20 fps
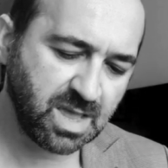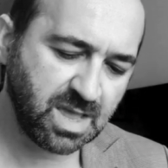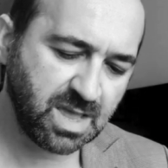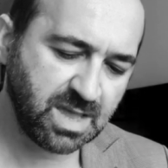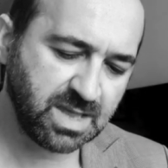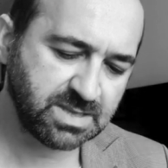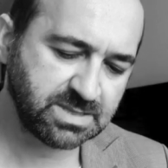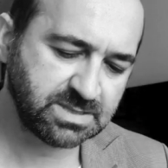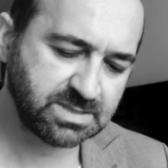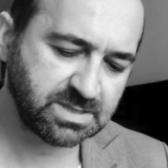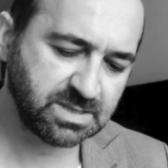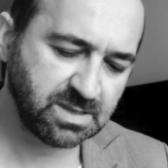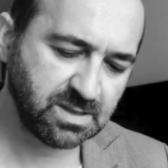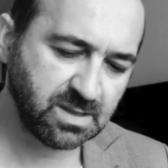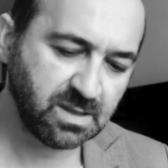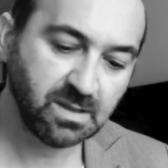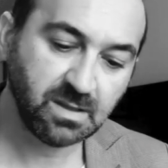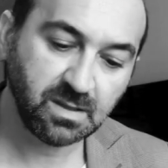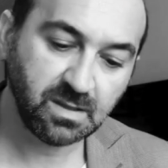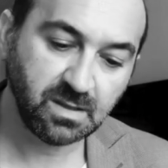as
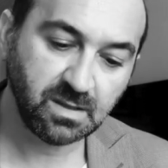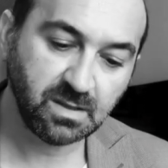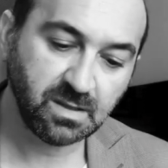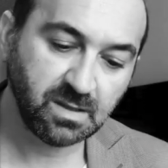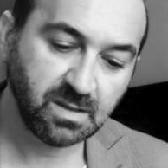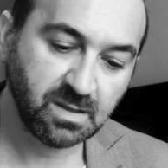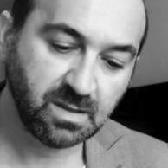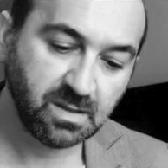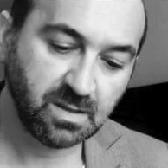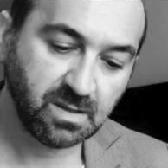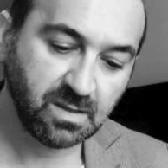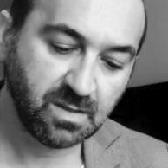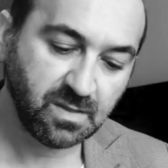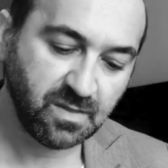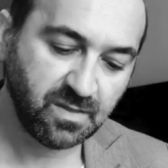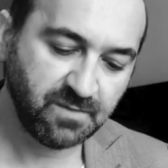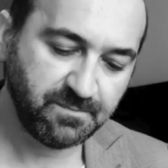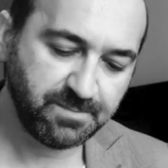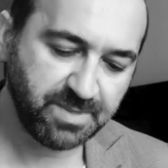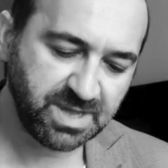the